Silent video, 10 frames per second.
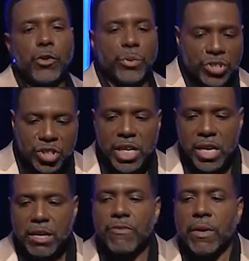you
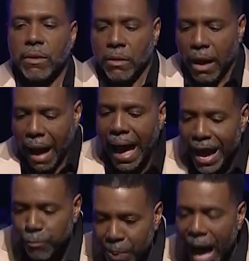receive, I
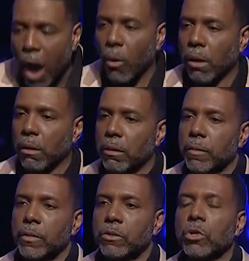have power.
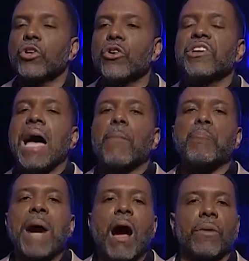So you're not
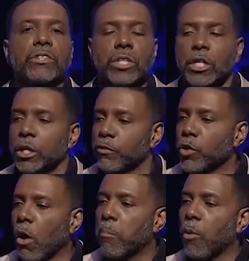powerless. If
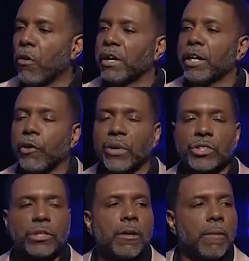you are a born again
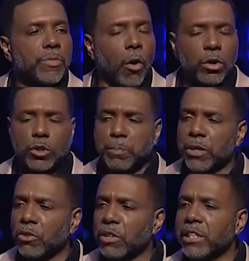Christian, the Holy
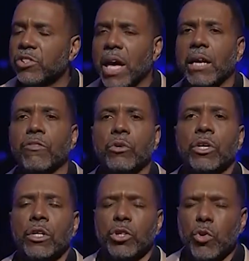Spirit's on the inside of you,
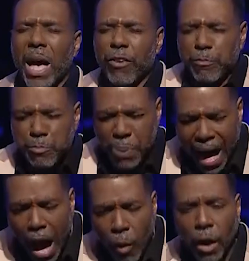you have
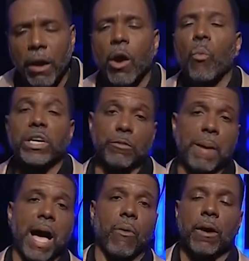power. What is
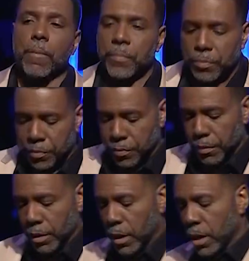power?
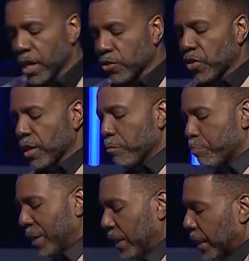It's the
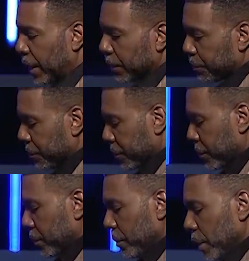ability
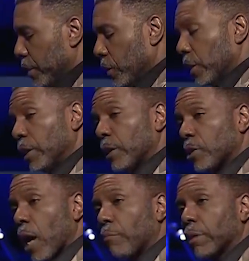to get the
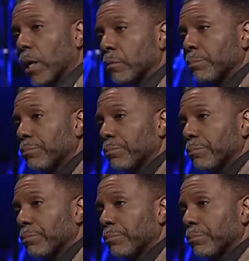job done,